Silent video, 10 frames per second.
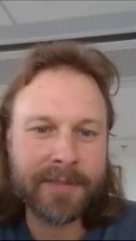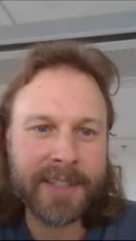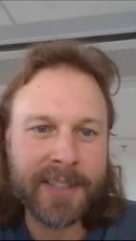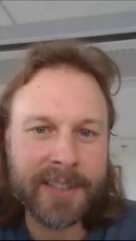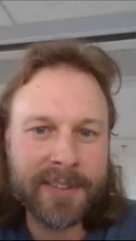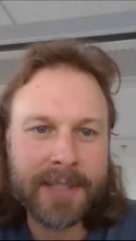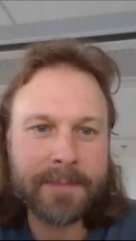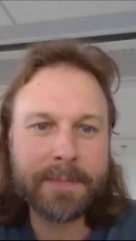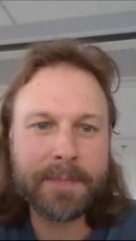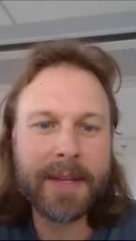vera, right?
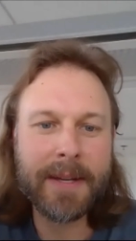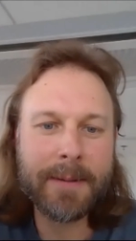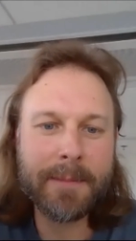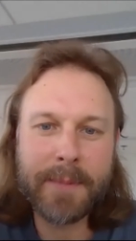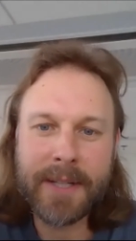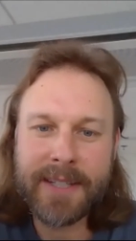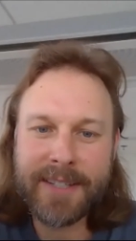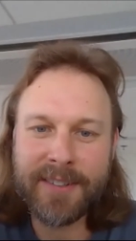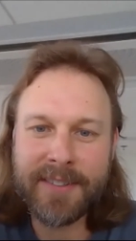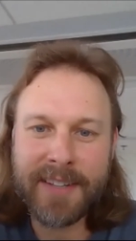But it
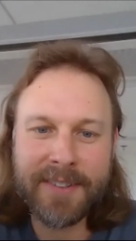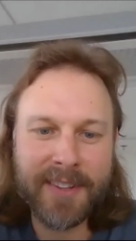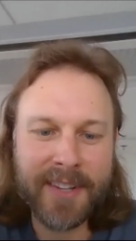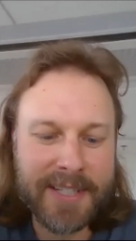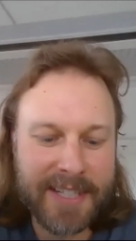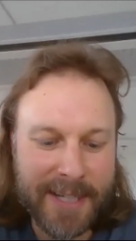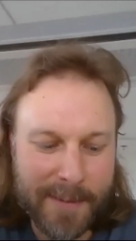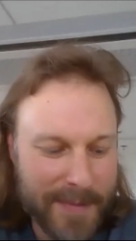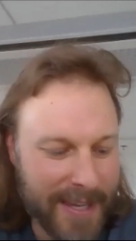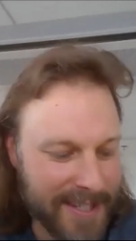turns out there's a lot.
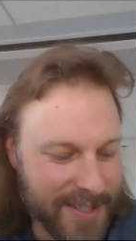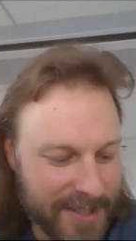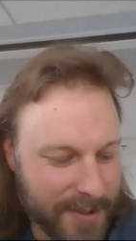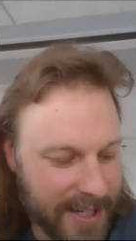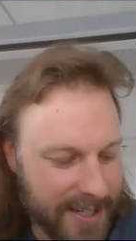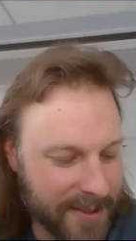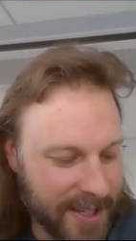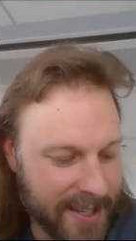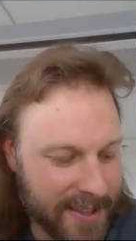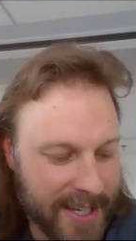Yeah, so I do a
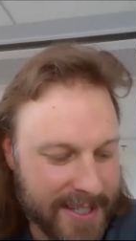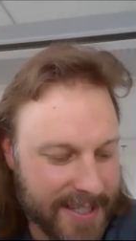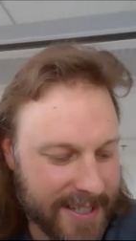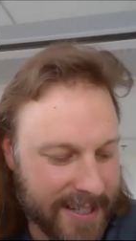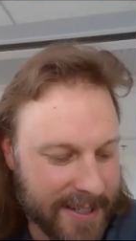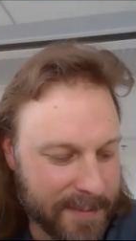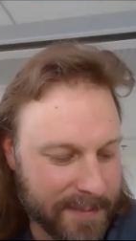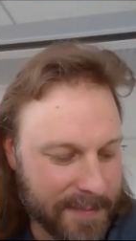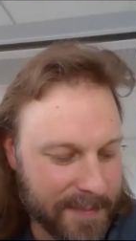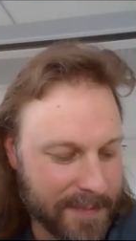lot on that,
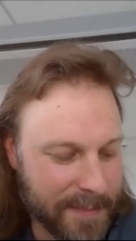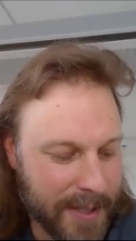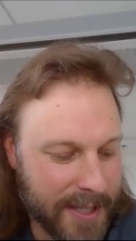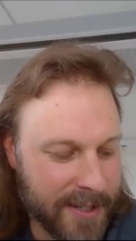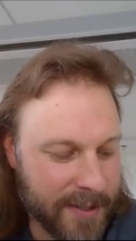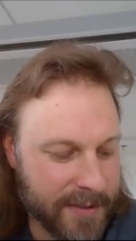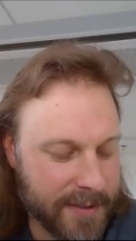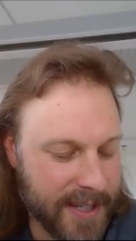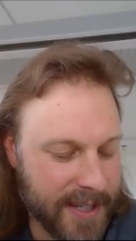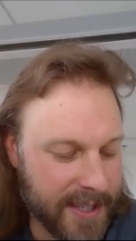but no,
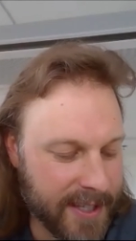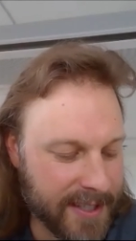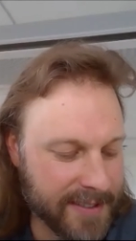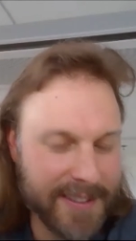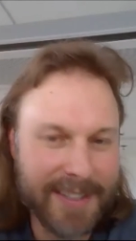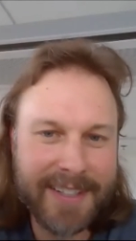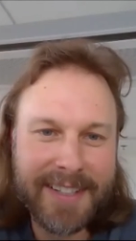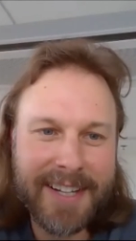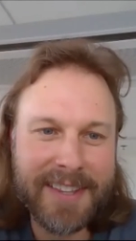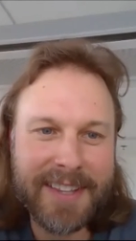nothing
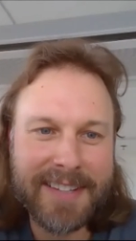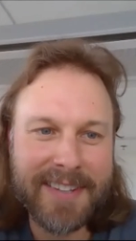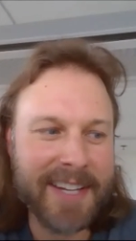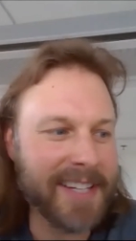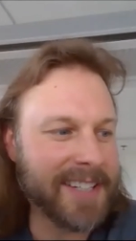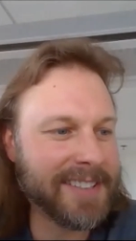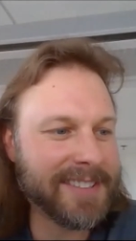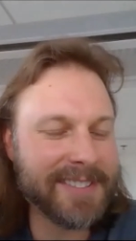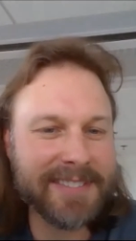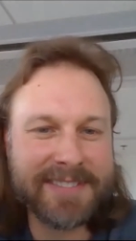that's like
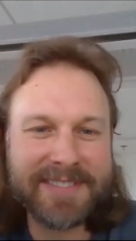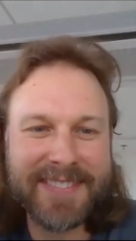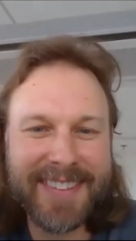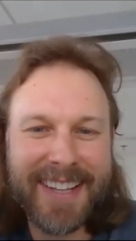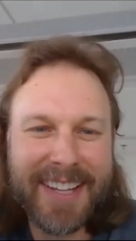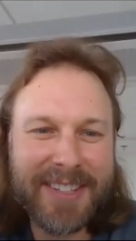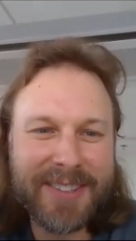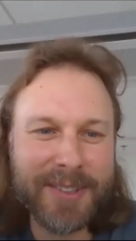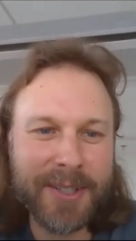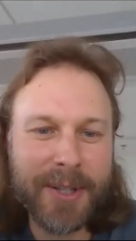
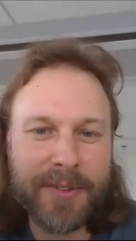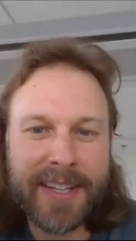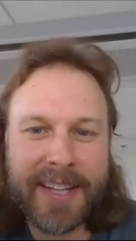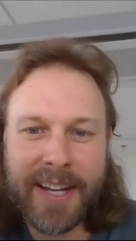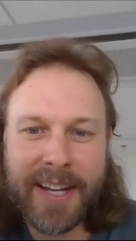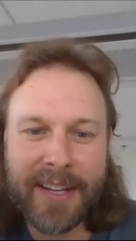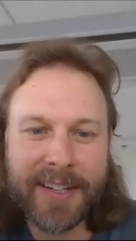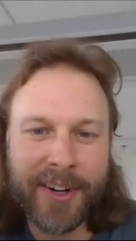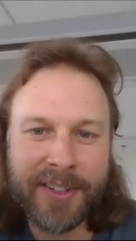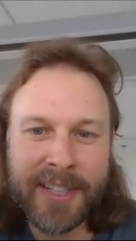real close. And
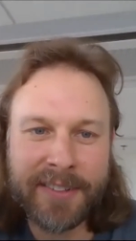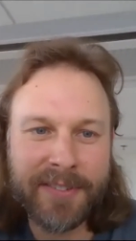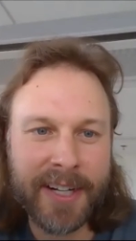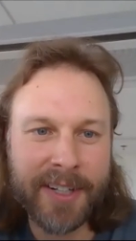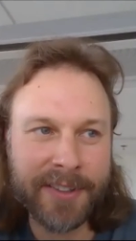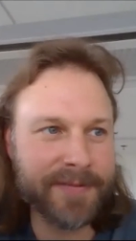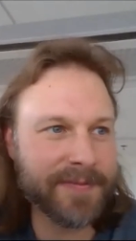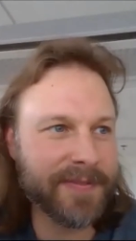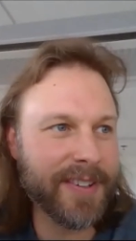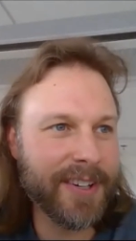then gardening, regular
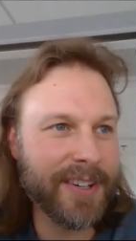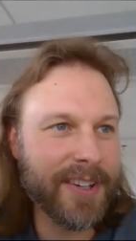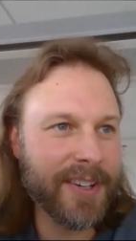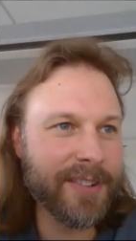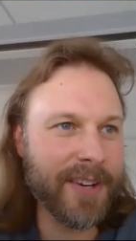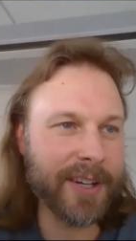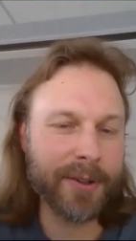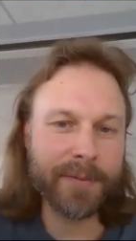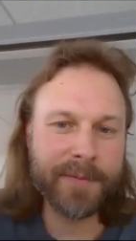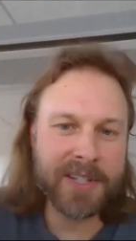
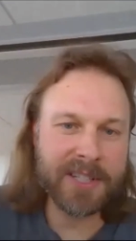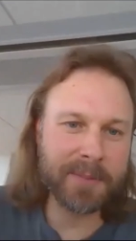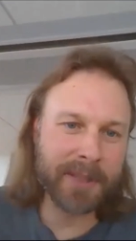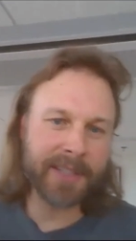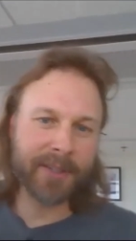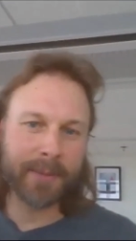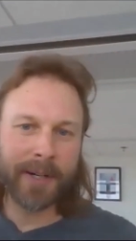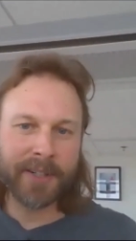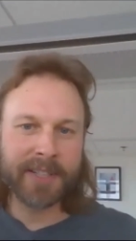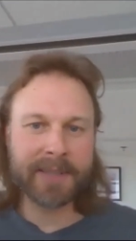vegetable and herb
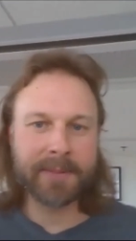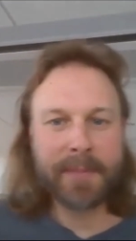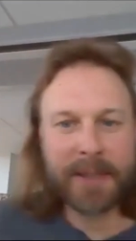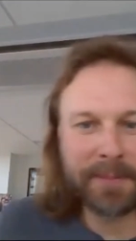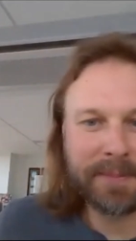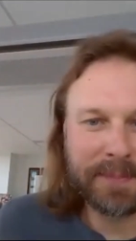gardening. But